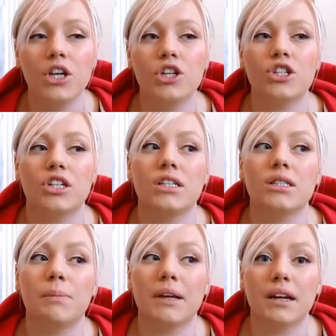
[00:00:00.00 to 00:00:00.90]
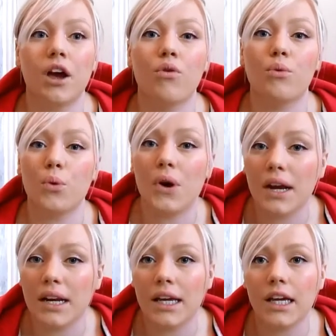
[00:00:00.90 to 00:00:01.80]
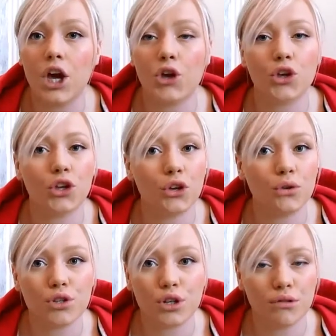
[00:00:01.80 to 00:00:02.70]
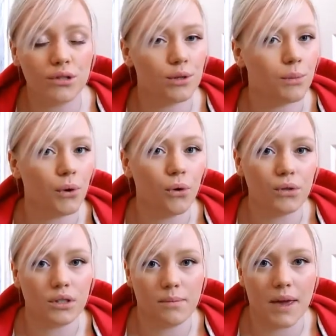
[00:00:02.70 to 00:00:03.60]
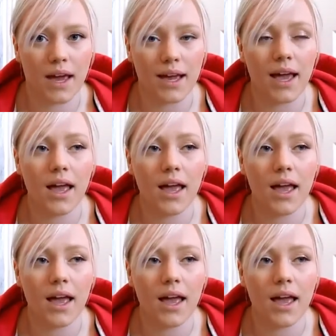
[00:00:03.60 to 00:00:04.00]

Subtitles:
She's been a really huge support to me.